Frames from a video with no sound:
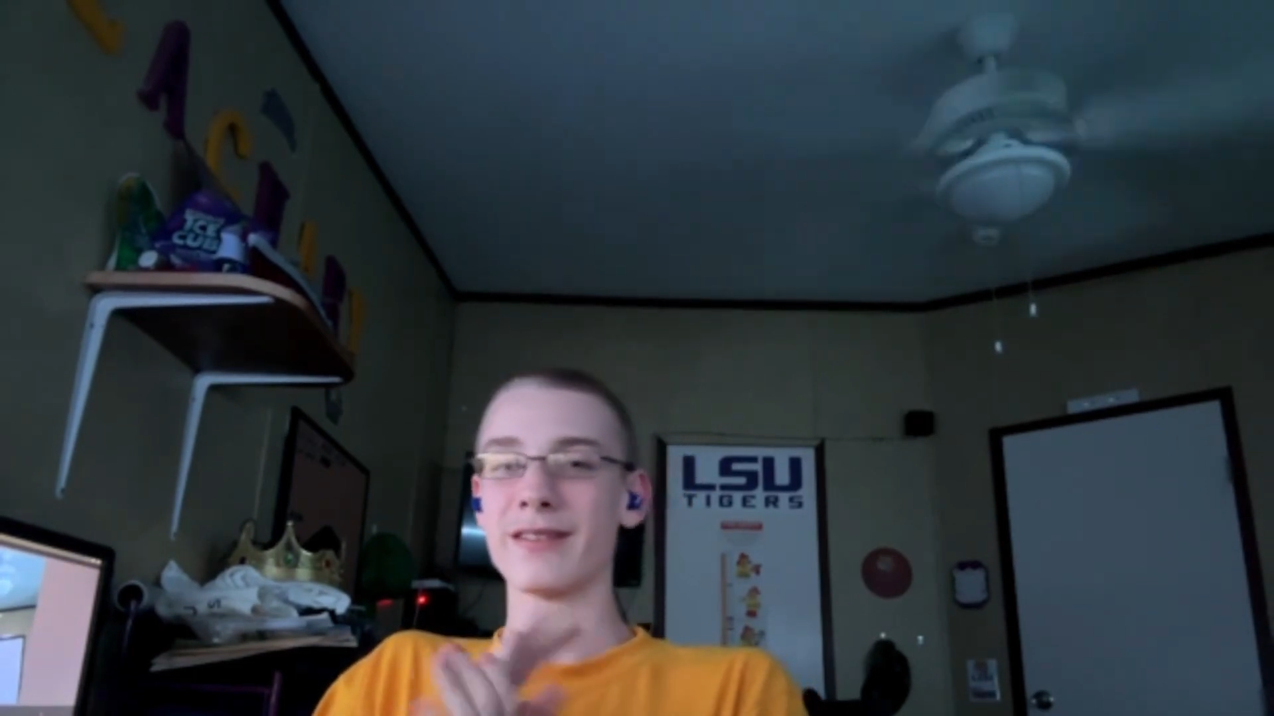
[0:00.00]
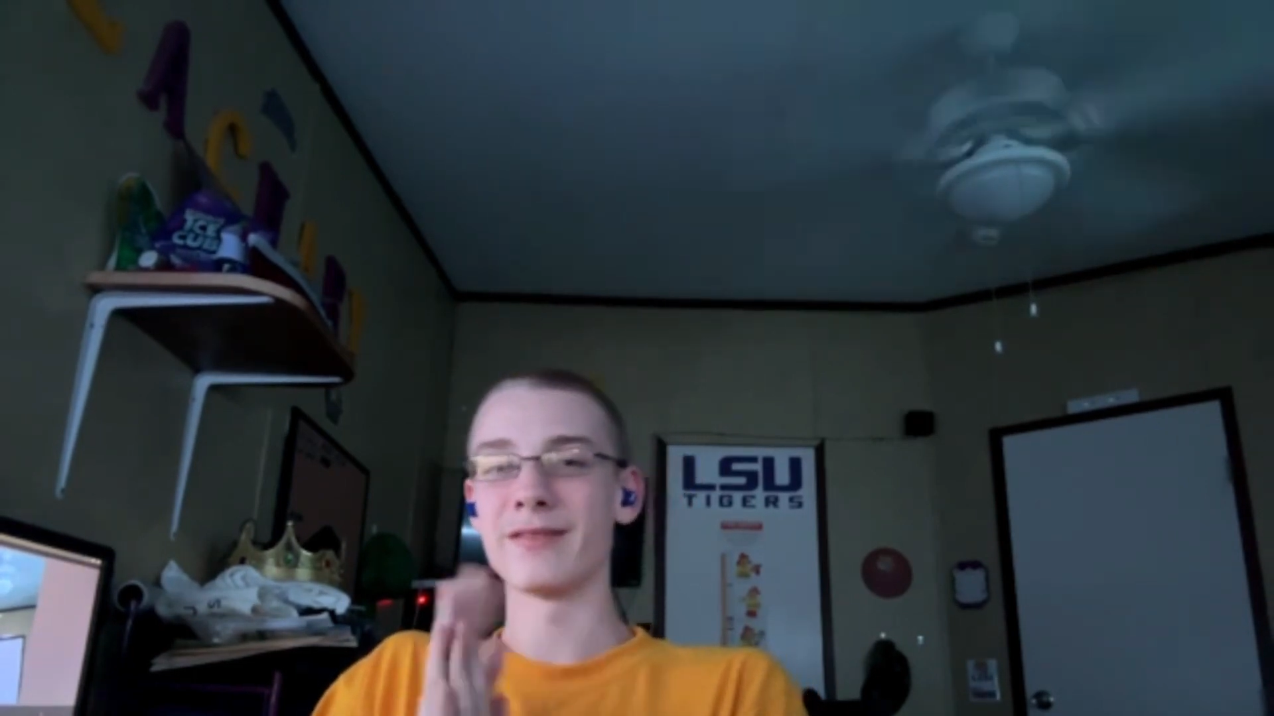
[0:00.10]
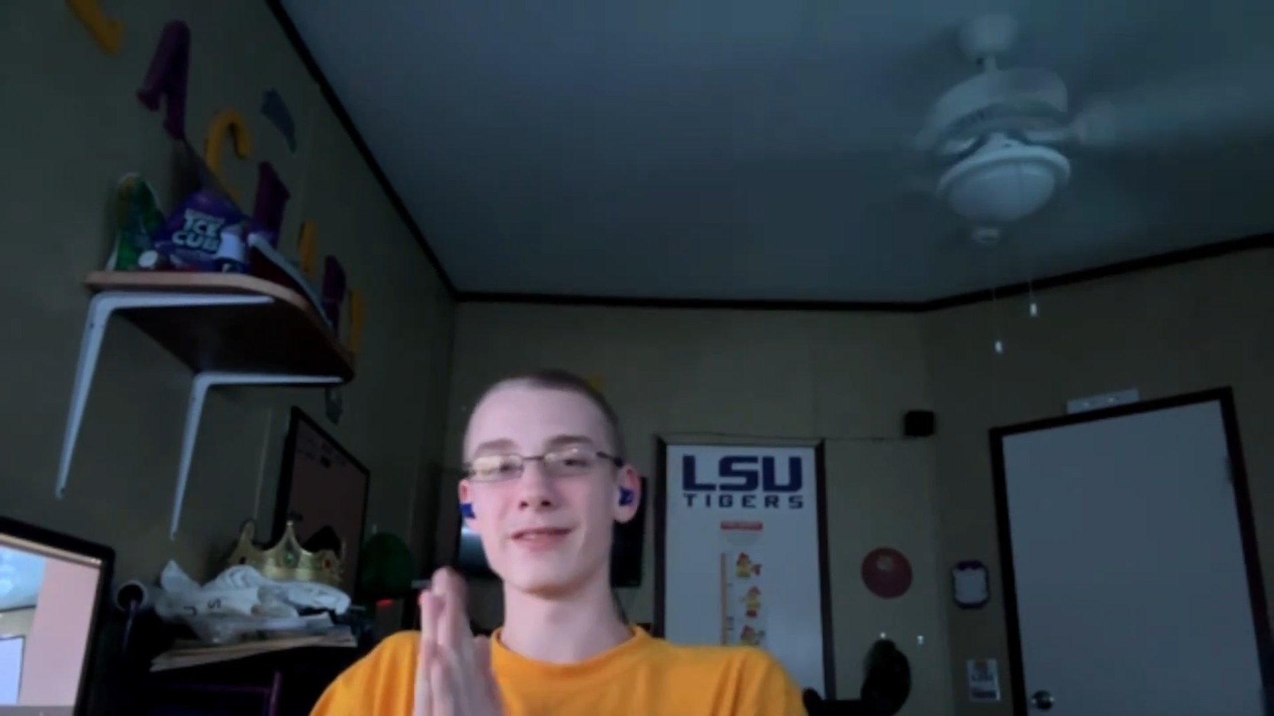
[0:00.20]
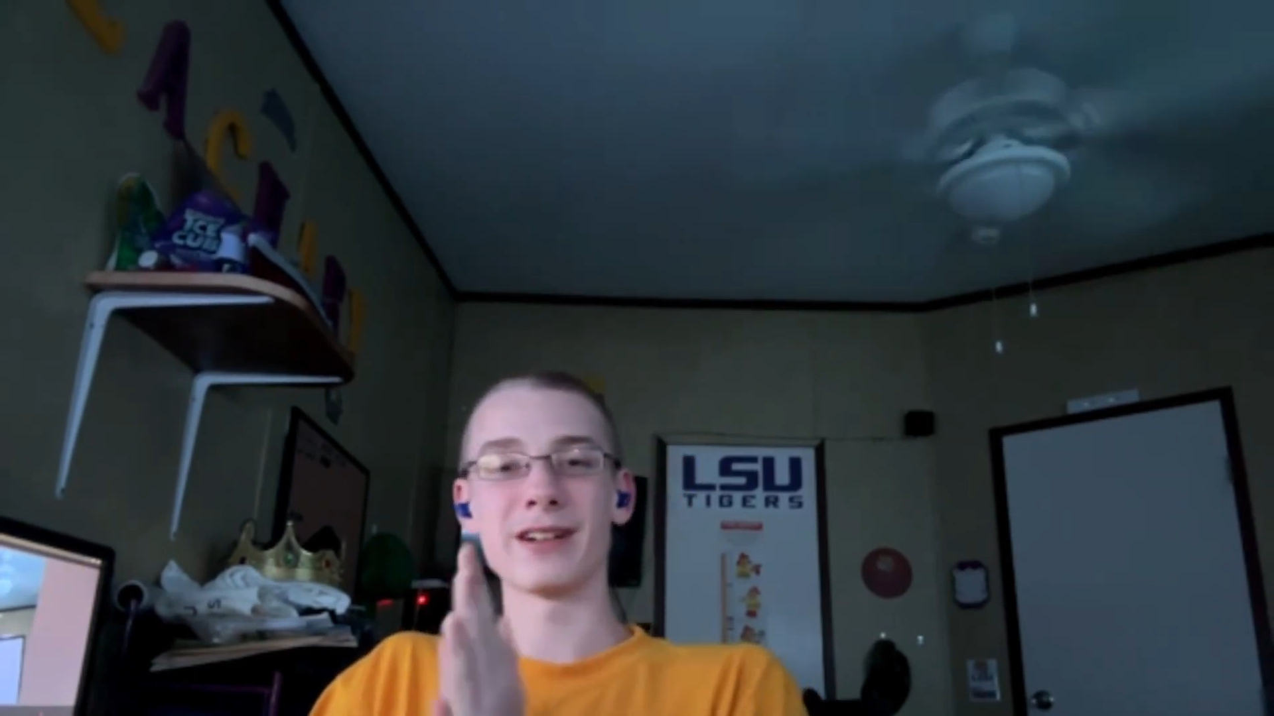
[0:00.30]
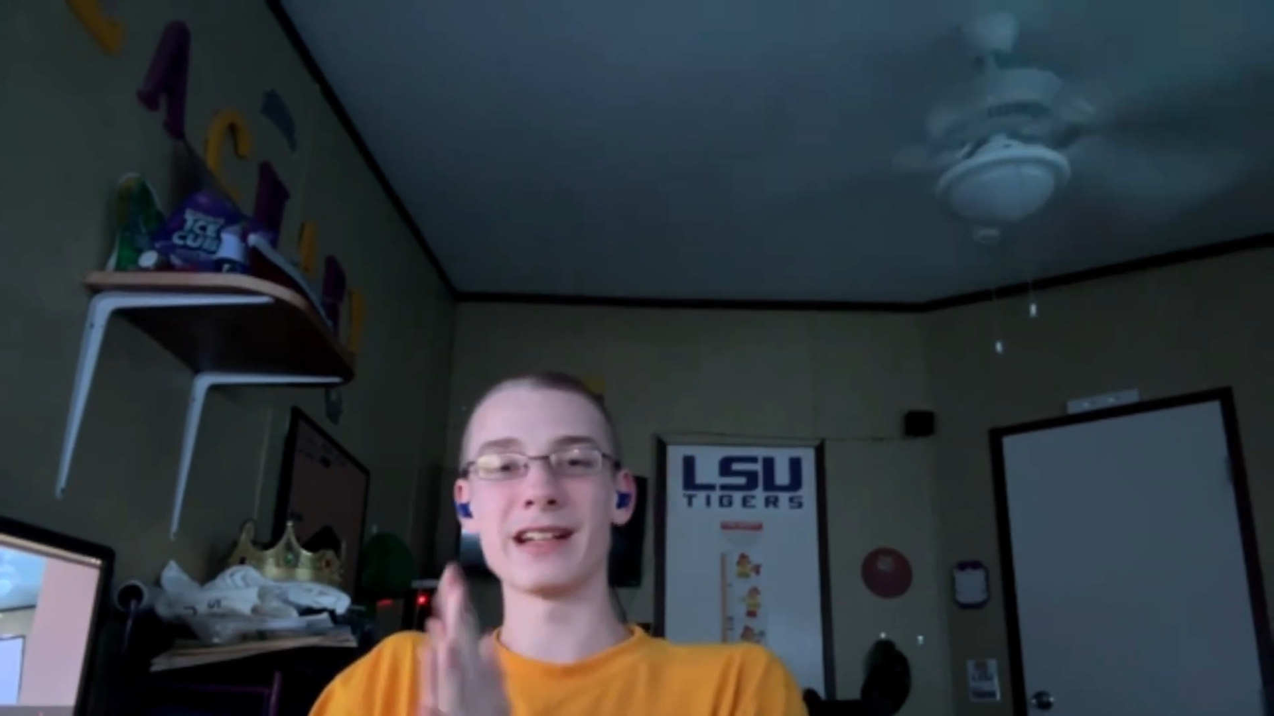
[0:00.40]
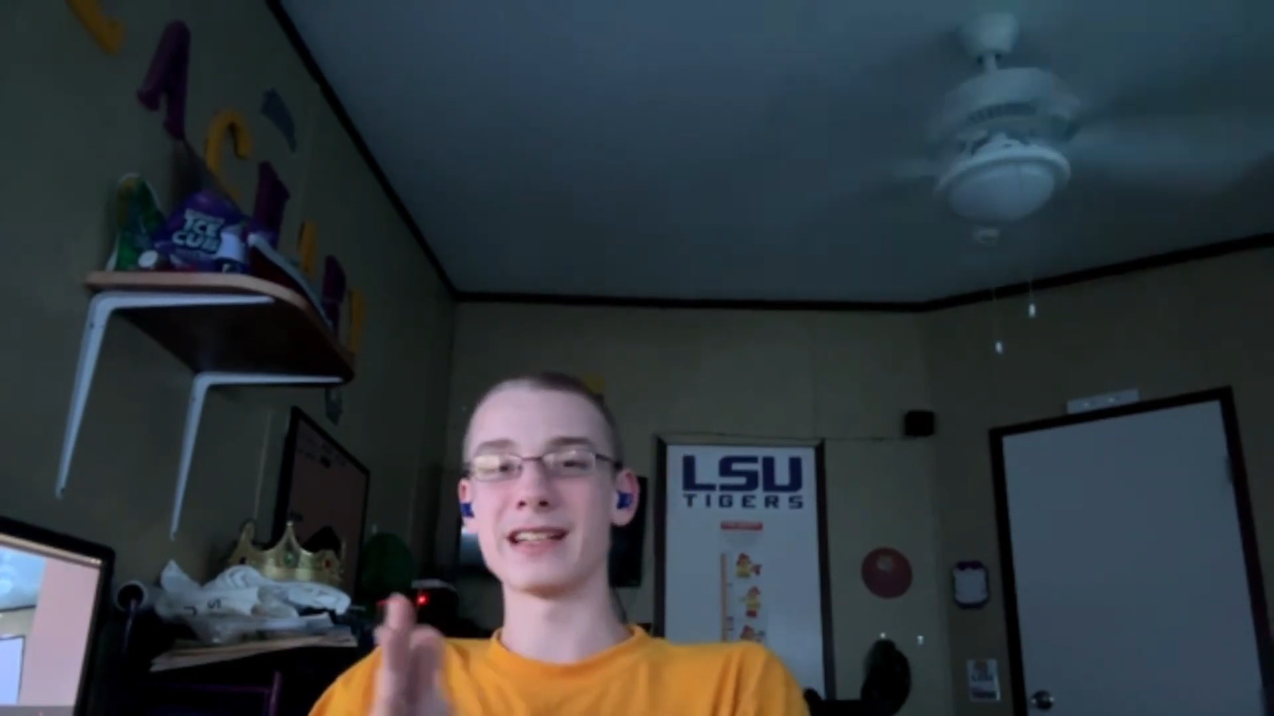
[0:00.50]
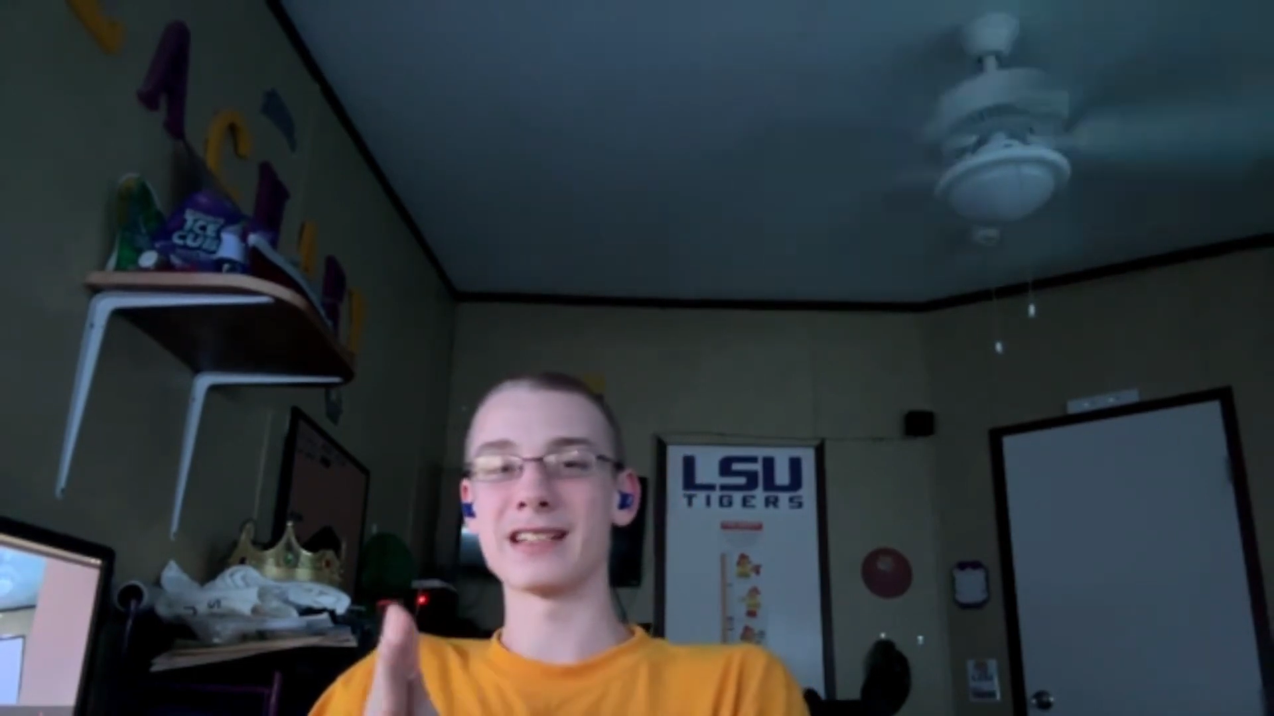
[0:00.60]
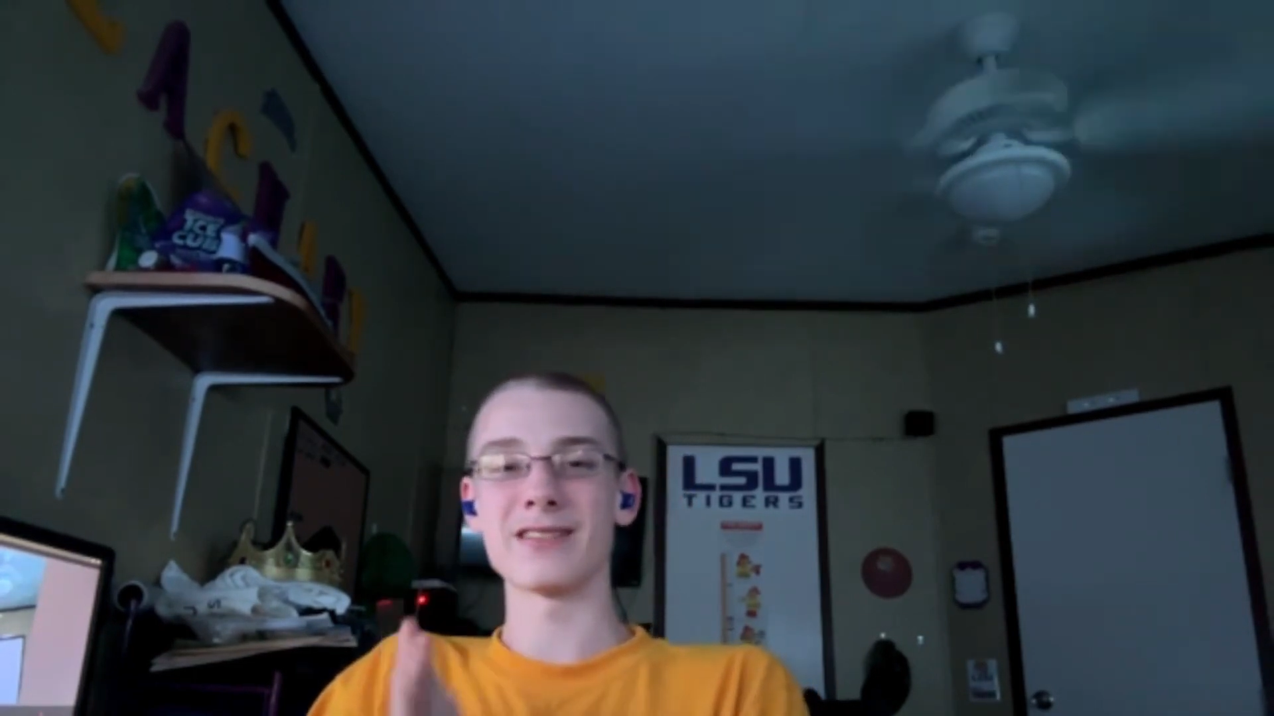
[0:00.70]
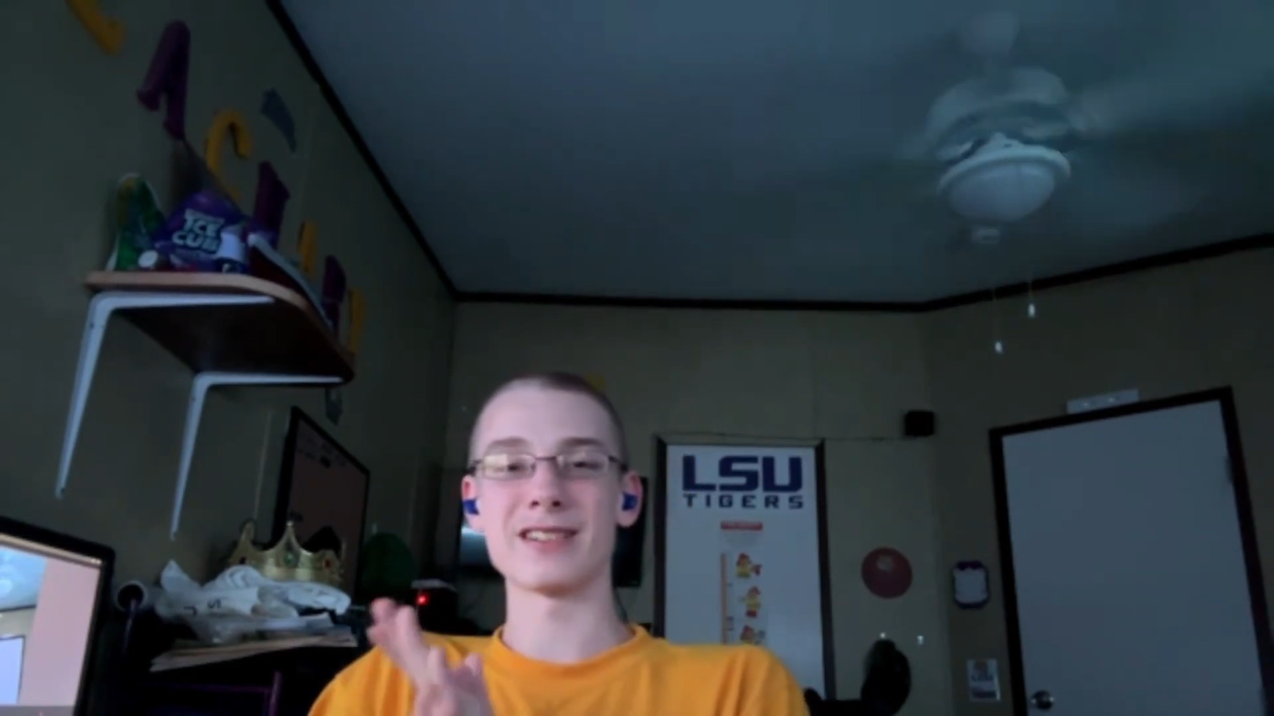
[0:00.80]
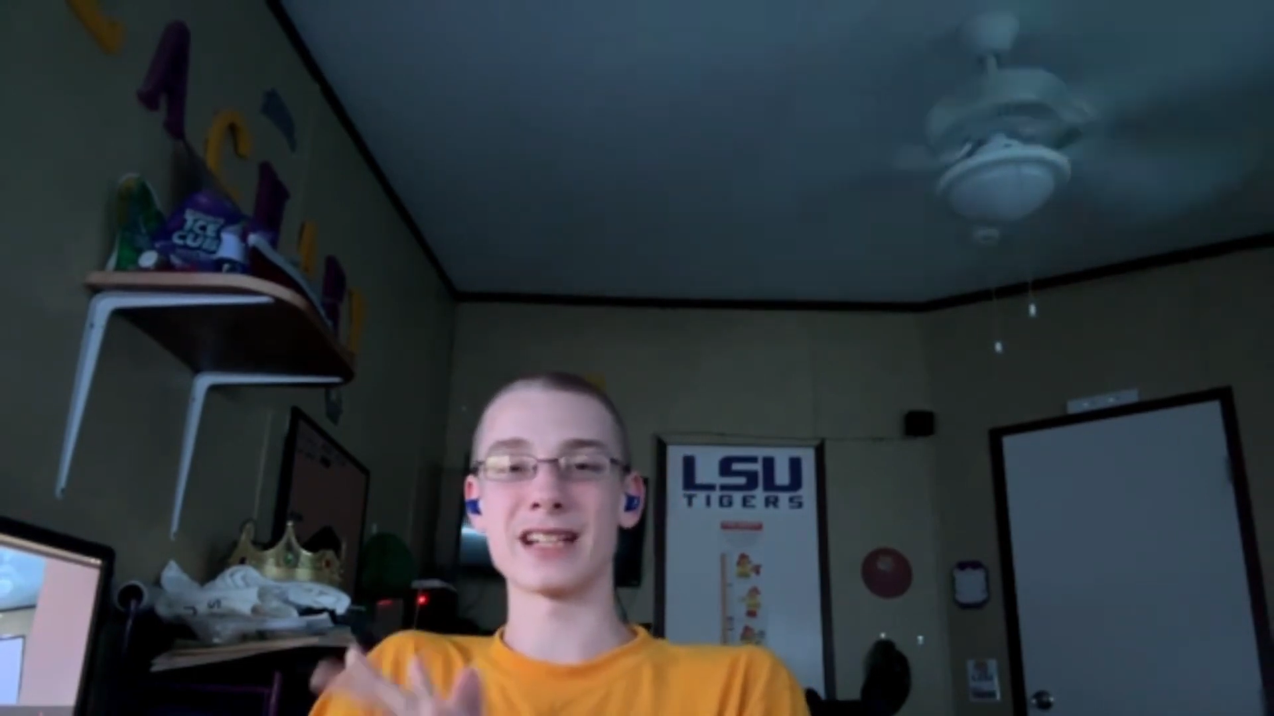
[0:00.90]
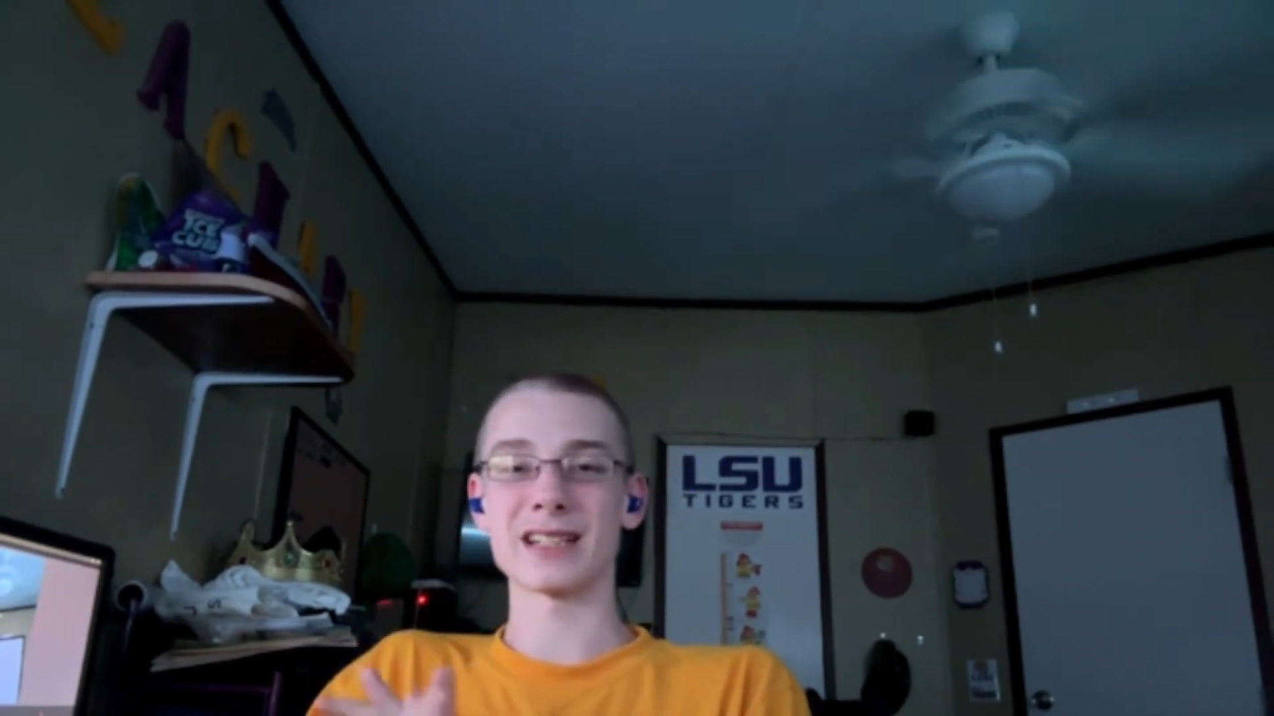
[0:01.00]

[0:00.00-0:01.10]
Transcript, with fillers: very interesting.